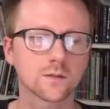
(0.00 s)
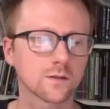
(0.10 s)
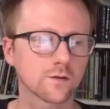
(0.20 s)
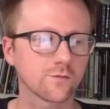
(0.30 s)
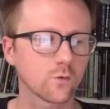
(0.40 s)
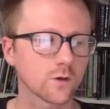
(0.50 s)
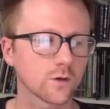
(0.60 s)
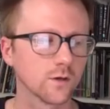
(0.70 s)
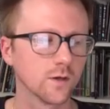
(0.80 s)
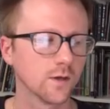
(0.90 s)
and
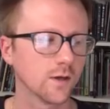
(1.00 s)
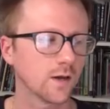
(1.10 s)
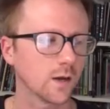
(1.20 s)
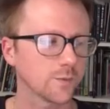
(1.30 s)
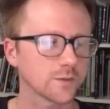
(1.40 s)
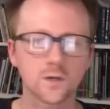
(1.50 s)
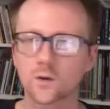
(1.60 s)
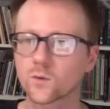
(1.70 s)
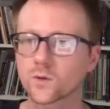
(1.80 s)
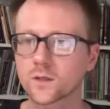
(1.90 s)
therefore it's
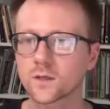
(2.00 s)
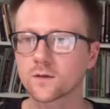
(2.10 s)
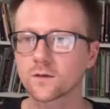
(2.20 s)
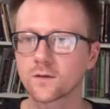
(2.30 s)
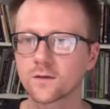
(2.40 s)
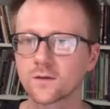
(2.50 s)
not really